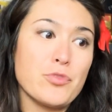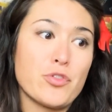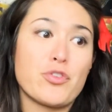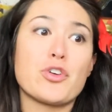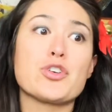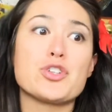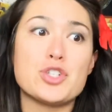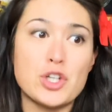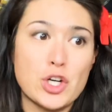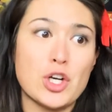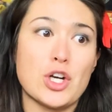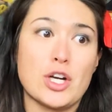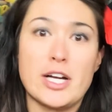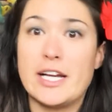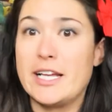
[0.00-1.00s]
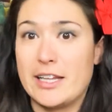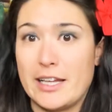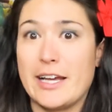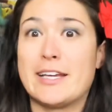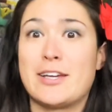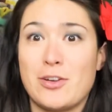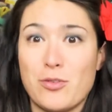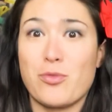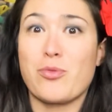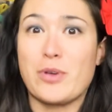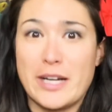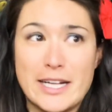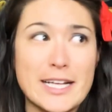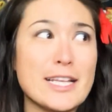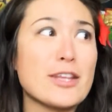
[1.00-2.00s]
for sure, like
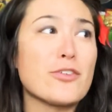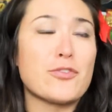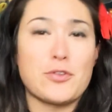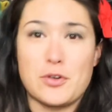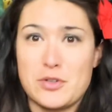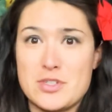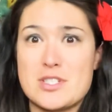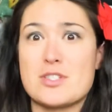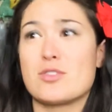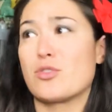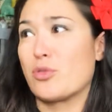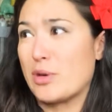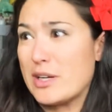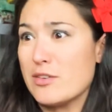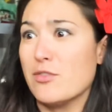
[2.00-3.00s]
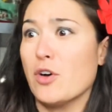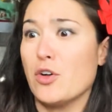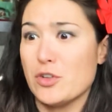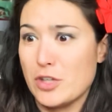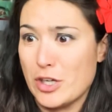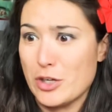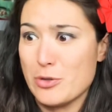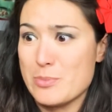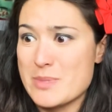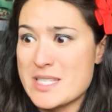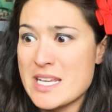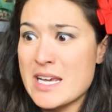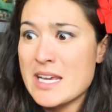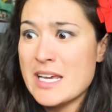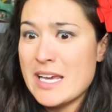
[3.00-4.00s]
reading the first 3 volumes,
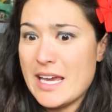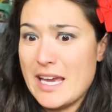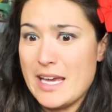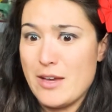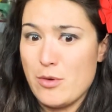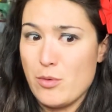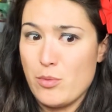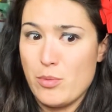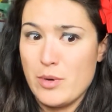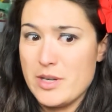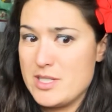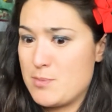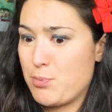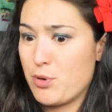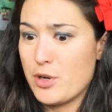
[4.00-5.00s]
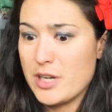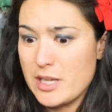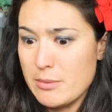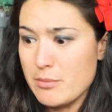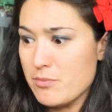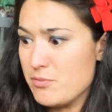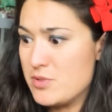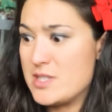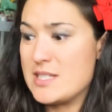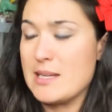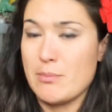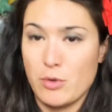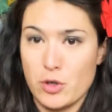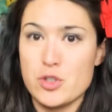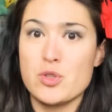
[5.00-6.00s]
it was pretty
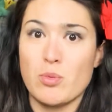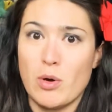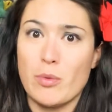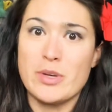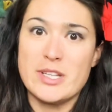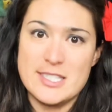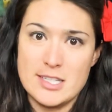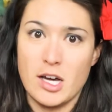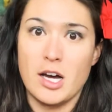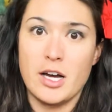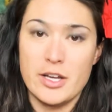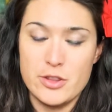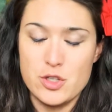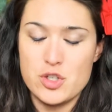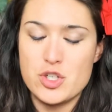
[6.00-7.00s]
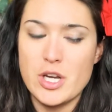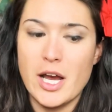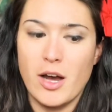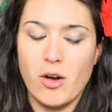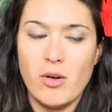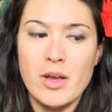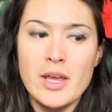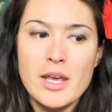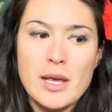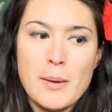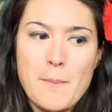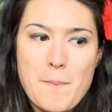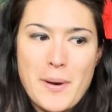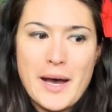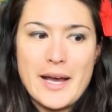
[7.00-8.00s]
similar to what we saw in the show.
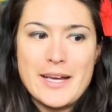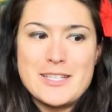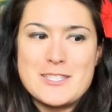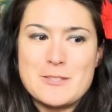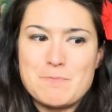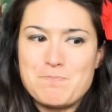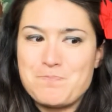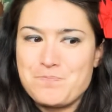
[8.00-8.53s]
But